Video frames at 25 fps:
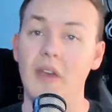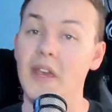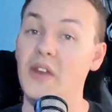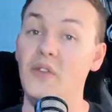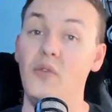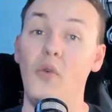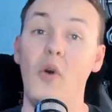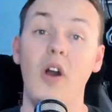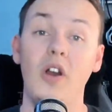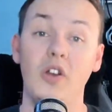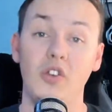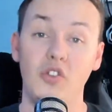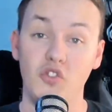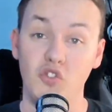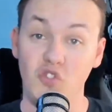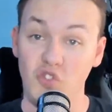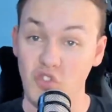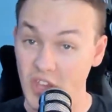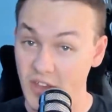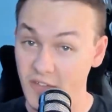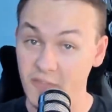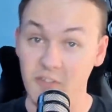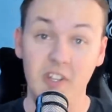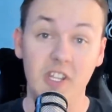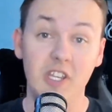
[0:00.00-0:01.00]
and
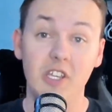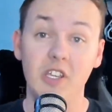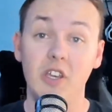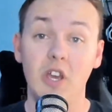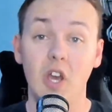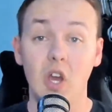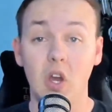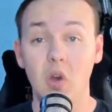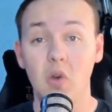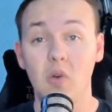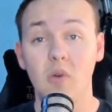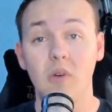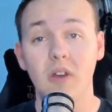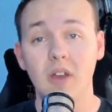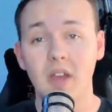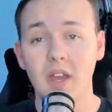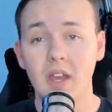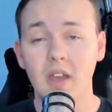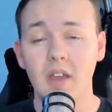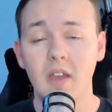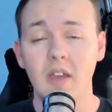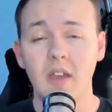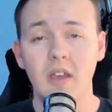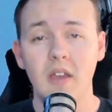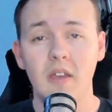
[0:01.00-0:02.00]
longevity go,
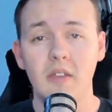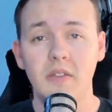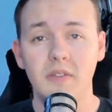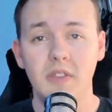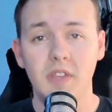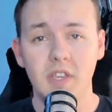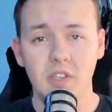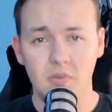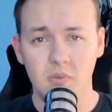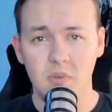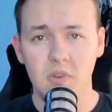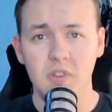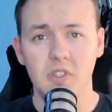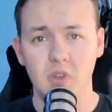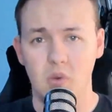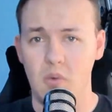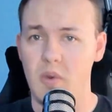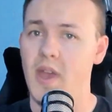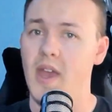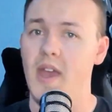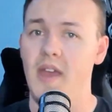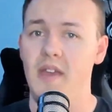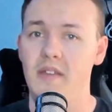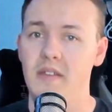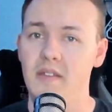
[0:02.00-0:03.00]
this one's
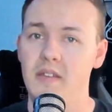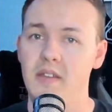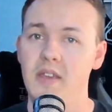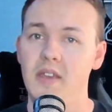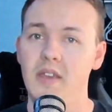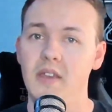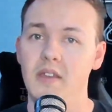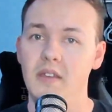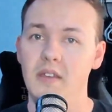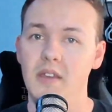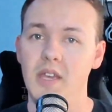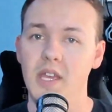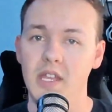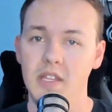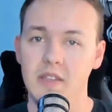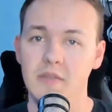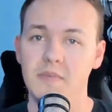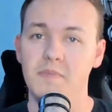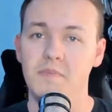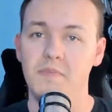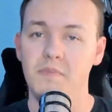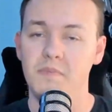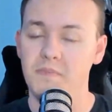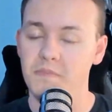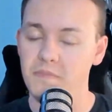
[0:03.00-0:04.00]
okay. It's
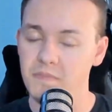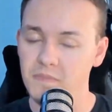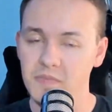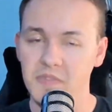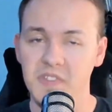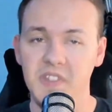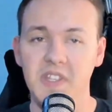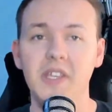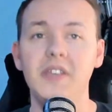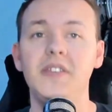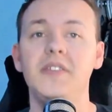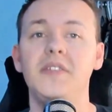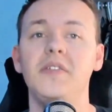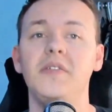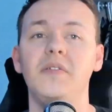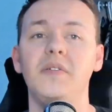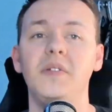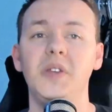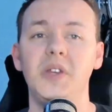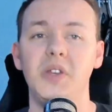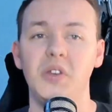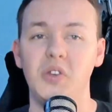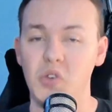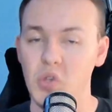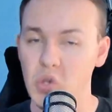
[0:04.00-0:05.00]

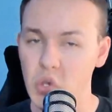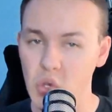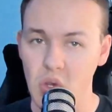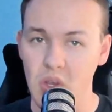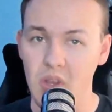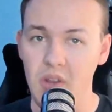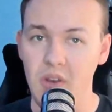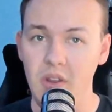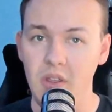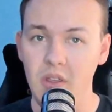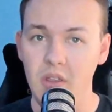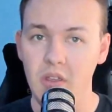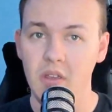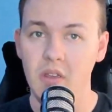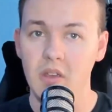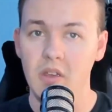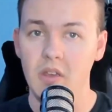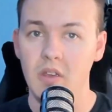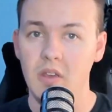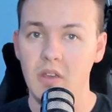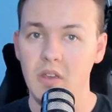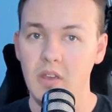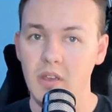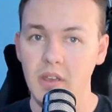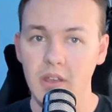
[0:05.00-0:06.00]
decently good.
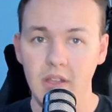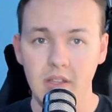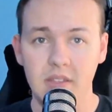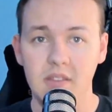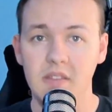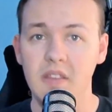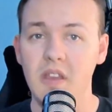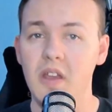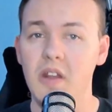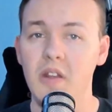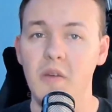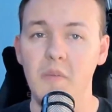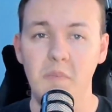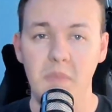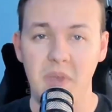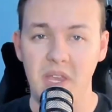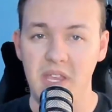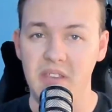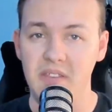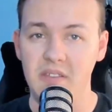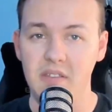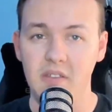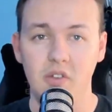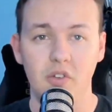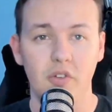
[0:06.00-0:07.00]
It's not
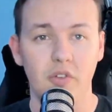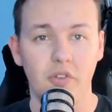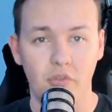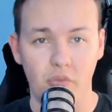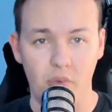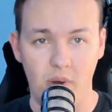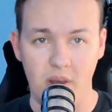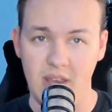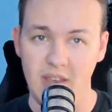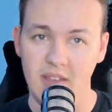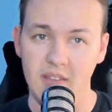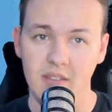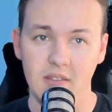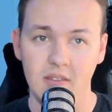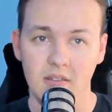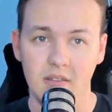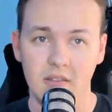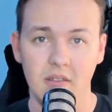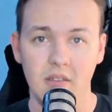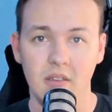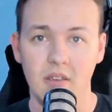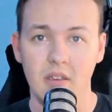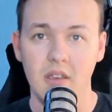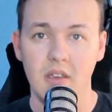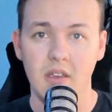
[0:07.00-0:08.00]
amazing or great.
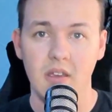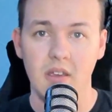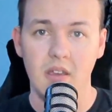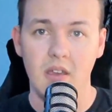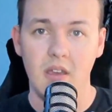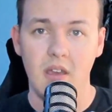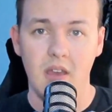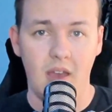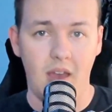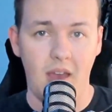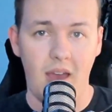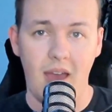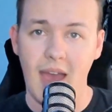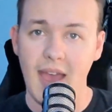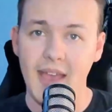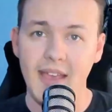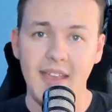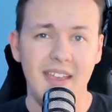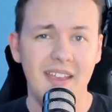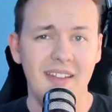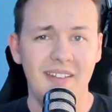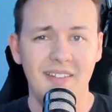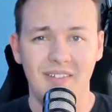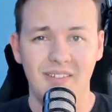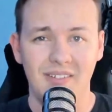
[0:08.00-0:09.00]
I
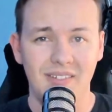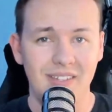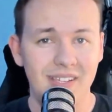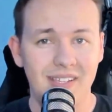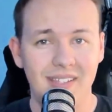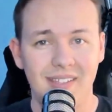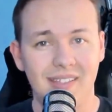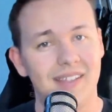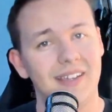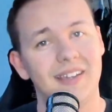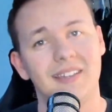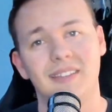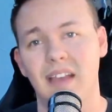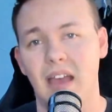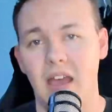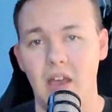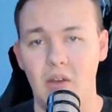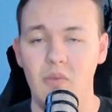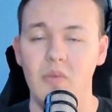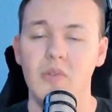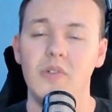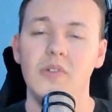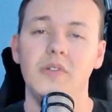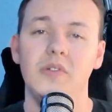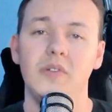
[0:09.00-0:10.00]
get at least 6
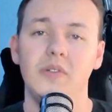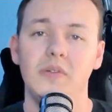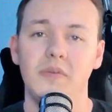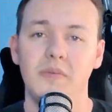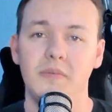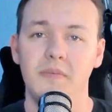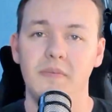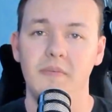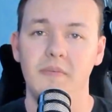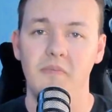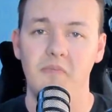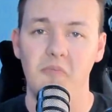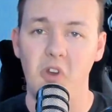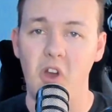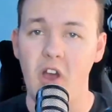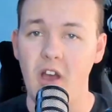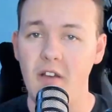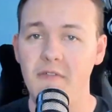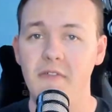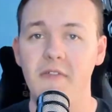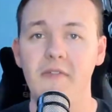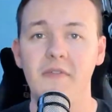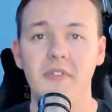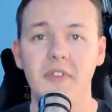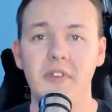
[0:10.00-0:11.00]
hours
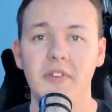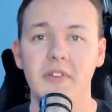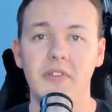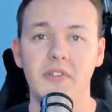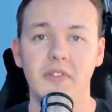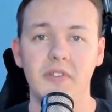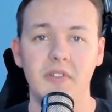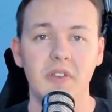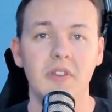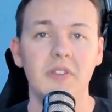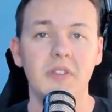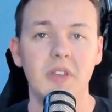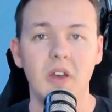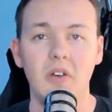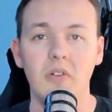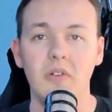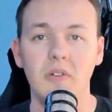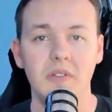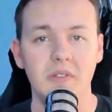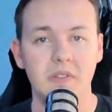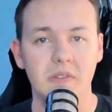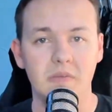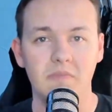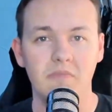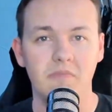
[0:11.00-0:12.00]
off of this until
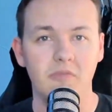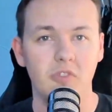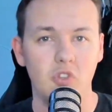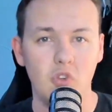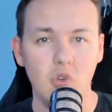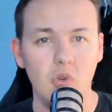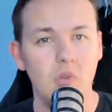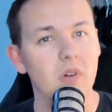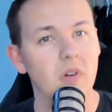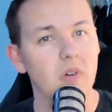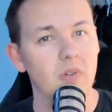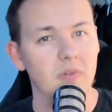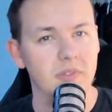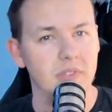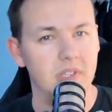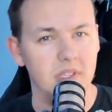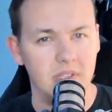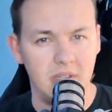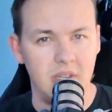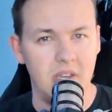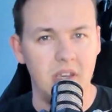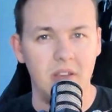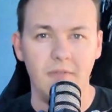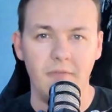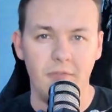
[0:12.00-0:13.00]
it's too close to
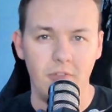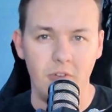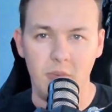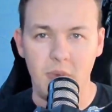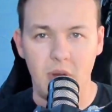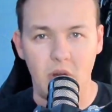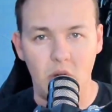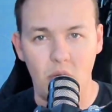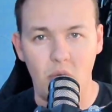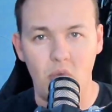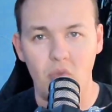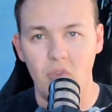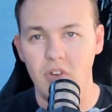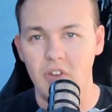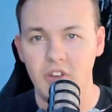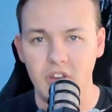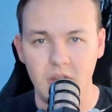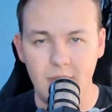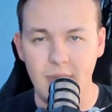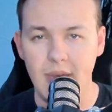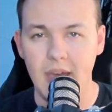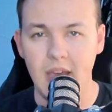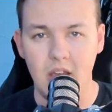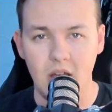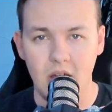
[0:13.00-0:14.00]
skin for me to really
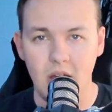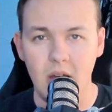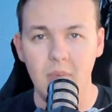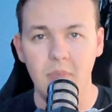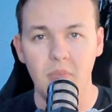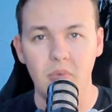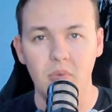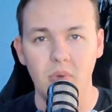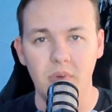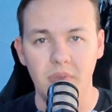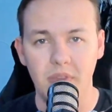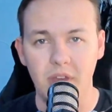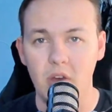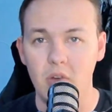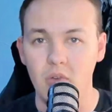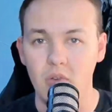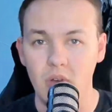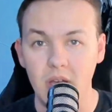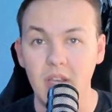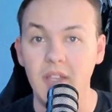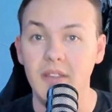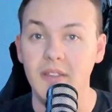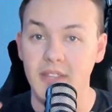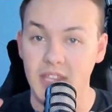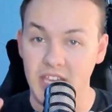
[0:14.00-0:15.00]
pick up without
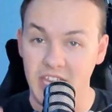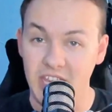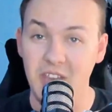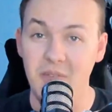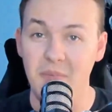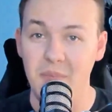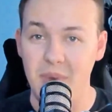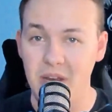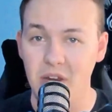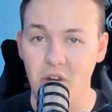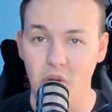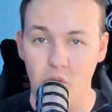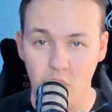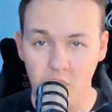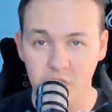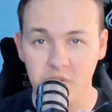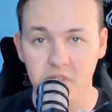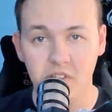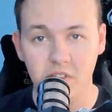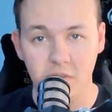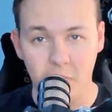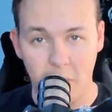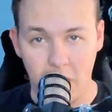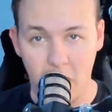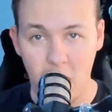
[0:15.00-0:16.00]
like digging my nose
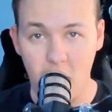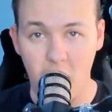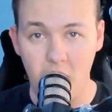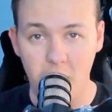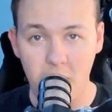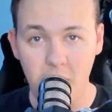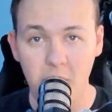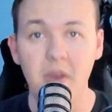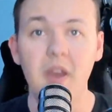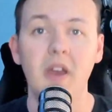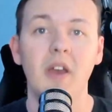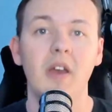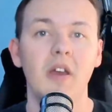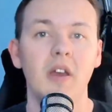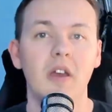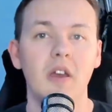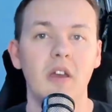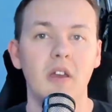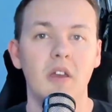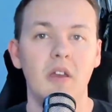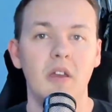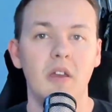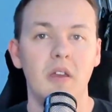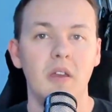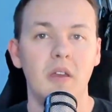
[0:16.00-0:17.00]
into my arm.
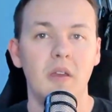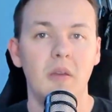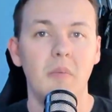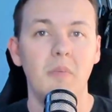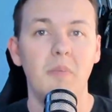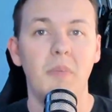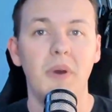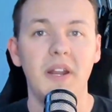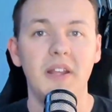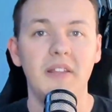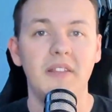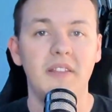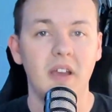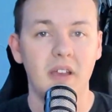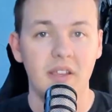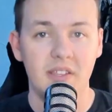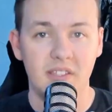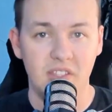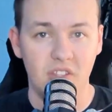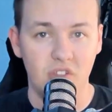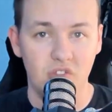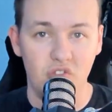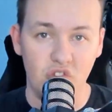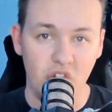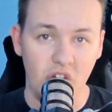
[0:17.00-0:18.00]
But it does
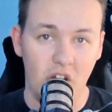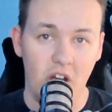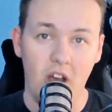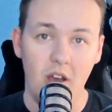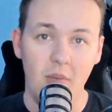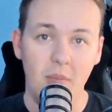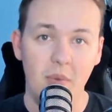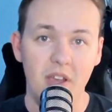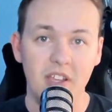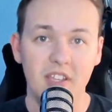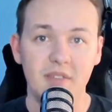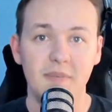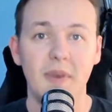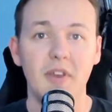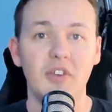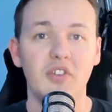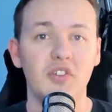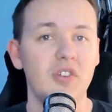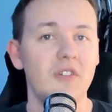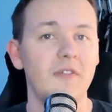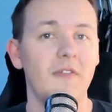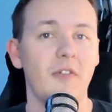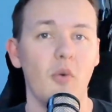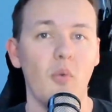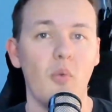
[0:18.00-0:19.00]
the job,
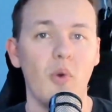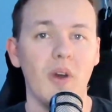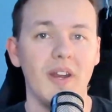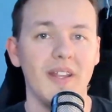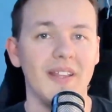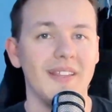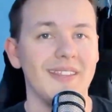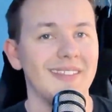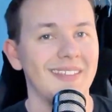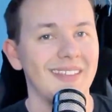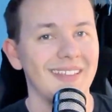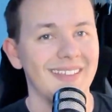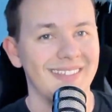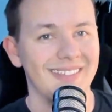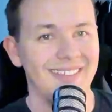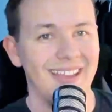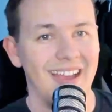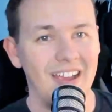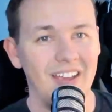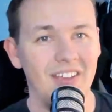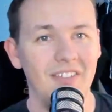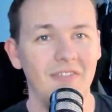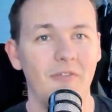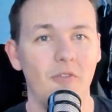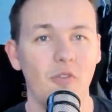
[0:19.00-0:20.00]
especially for what it's
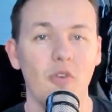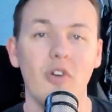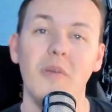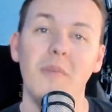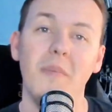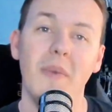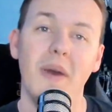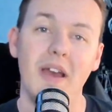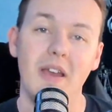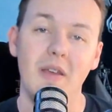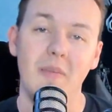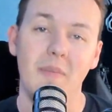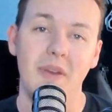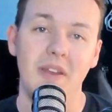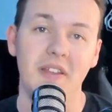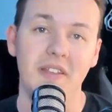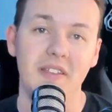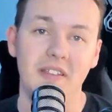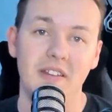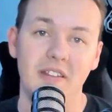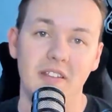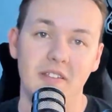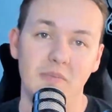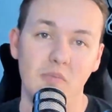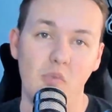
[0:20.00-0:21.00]
designed for, in my
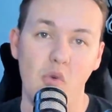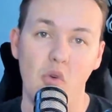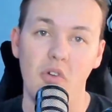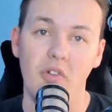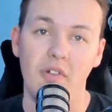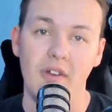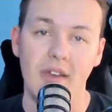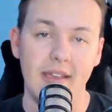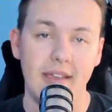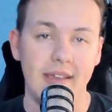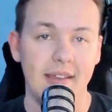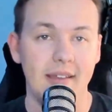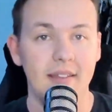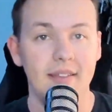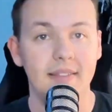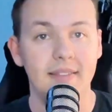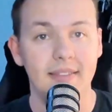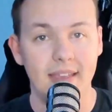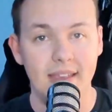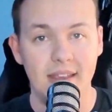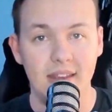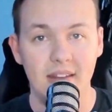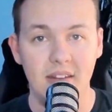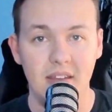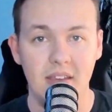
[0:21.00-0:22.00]
opinion, is more like
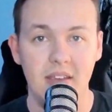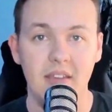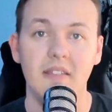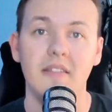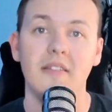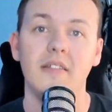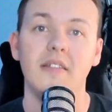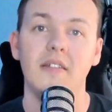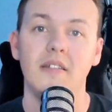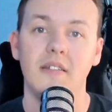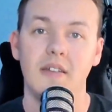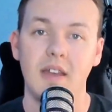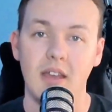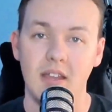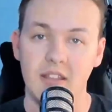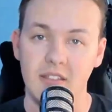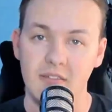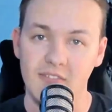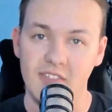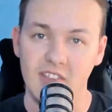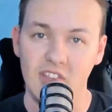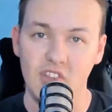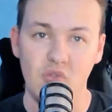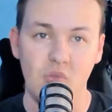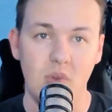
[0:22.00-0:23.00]
date night kinds of
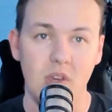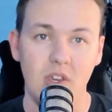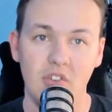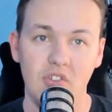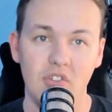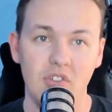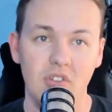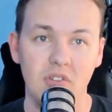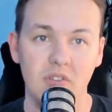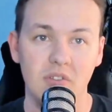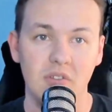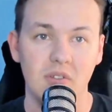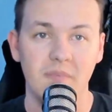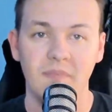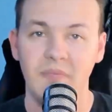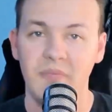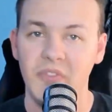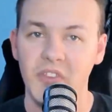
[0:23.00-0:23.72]
situations